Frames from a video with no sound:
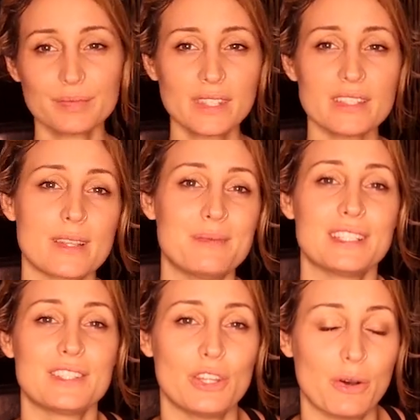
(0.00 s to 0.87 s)

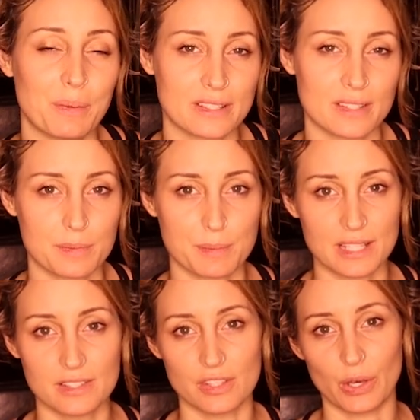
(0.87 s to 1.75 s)
Something to know about
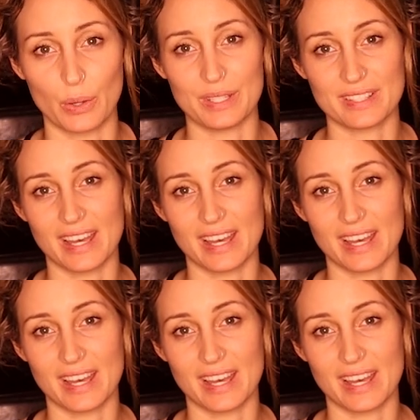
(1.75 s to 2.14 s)
subspace, though, is